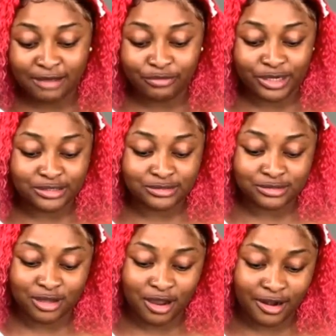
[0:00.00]
I wanted to
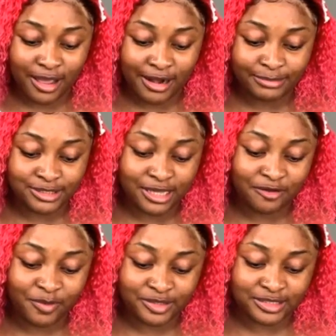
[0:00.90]
start, and I'm just
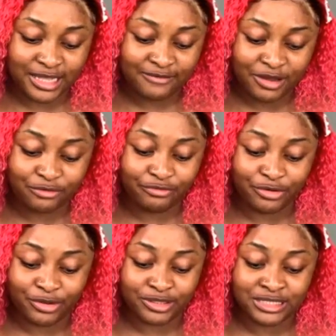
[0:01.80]
kind of person that if I don't
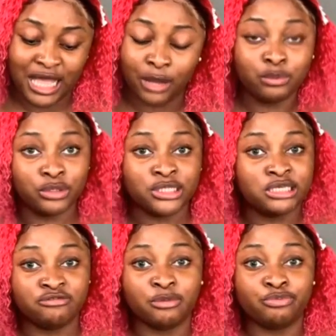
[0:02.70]
figure things out, I
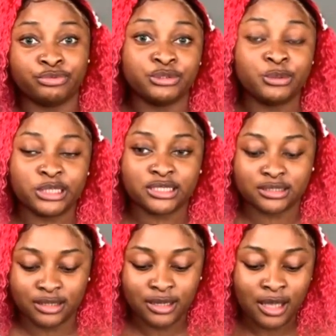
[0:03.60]
want to give up real quick.